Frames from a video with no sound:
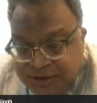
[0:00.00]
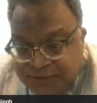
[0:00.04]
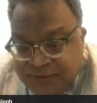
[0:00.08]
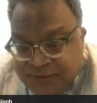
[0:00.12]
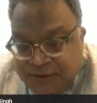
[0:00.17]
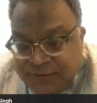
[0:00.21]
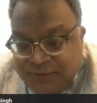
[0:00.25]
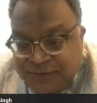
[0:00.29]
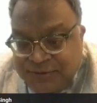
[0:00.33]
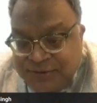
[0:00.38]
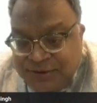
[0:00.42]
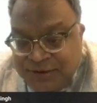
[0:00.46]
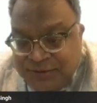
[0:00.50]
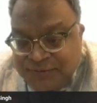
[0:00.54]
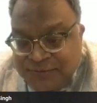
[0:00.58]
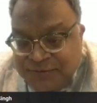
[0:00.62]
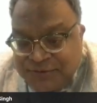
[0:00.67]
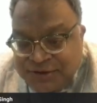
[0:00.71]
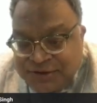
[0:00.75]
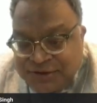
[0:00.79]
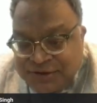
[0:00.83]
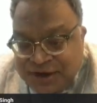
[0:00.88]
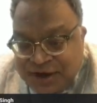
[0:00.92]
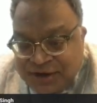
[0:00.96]
If you
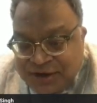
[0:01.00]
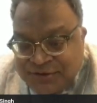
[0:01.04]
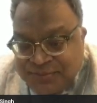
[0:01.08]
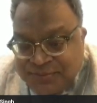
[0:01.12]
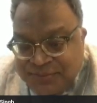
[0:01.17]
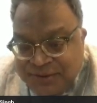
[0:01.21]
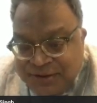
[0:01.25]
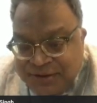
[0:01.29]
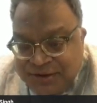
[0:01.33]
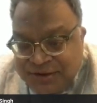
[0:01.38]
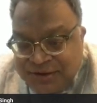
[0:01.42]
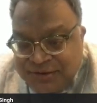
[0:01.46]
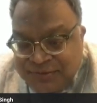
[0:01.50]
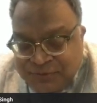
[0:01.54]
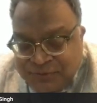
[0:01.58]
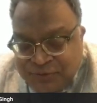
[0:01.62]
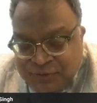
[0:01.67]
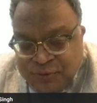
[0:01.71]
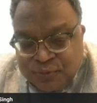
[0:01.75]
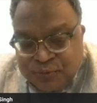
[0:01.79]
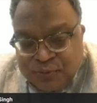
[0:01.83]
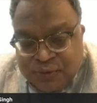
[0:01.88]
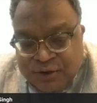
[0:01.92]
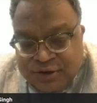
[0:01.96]
just ask me in
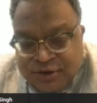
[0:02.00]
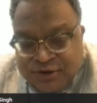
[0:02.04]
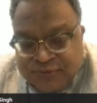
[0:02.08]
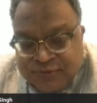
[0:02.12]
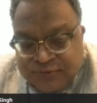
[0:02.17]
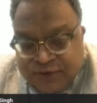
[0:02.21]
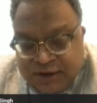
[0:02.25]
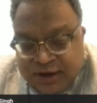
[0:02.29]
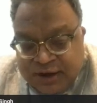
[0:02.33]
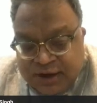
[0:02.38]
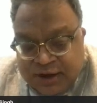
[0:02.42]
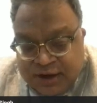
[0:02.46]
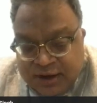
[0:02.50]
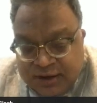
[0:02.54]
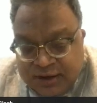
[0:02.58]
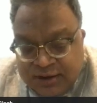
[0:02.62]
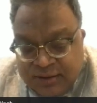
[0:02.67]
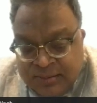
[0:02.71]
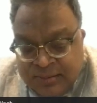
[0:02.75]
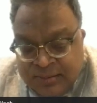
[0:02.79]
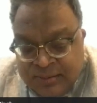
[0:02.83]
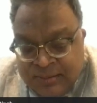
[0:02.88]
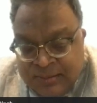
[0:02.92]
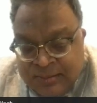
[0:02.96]
2 words, very high.
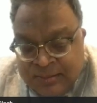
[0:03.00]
